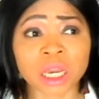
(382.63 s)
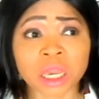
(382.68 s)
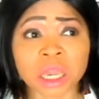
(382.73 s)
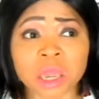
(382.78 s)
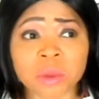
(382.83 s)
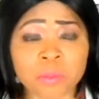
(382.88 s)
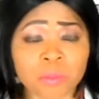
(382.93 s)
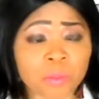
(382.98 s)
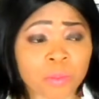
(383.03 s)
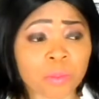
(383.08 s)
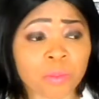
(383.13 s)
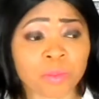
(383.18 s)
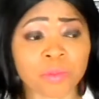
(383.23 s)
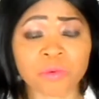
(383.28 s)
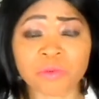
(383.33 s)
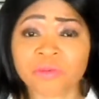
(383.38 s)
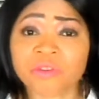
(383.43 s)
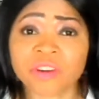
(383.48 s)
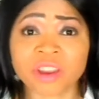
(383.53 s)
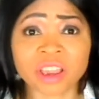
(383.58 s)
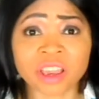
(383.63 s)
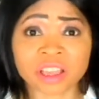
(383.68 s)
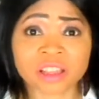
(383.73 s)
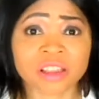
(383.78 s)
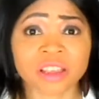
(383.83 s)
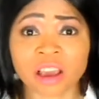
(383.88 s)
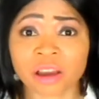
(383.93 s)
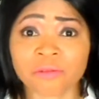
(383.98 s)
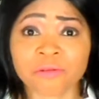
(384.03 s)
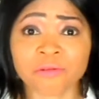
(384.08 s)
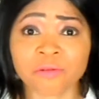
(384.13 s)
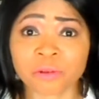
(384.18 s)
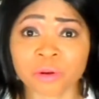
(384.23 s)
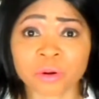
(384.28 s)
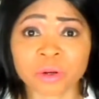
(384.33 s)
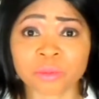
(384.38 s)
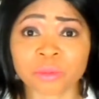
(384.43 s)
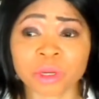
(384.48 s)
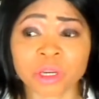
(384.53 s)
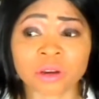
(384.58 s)
keep ringing their
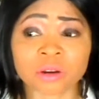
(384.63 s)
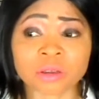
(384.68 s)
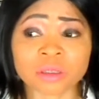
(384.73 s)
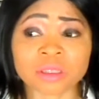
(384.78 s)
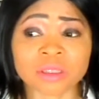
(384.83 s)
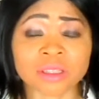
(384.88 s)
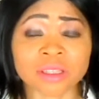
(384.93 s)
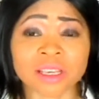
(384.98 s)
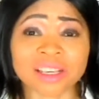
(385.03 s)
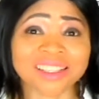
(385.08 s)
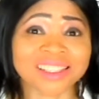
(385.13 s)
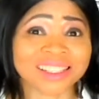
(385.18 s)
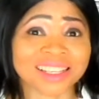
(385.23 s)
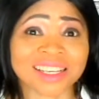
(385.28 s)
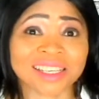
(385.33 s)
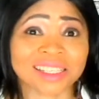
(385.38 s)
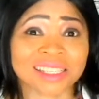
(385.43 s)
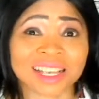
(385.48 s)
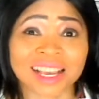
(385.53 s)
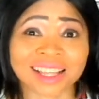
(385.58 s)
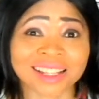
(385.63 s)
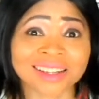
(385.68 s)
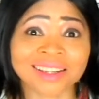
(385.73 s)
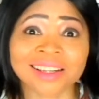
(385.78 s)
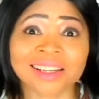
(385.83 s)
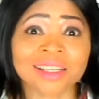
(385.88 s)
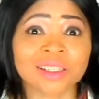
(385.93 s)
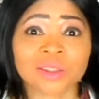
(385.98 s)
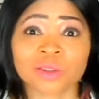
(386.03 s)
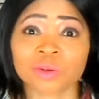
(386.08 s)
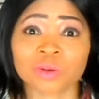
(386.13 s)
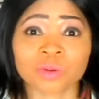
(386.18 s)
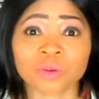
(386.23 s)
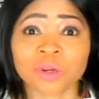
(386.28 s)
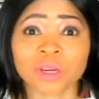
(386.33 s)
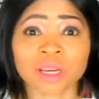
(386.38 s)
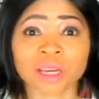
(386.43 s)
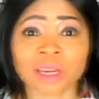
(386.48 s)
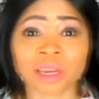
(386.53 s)
phone, because these things can lead to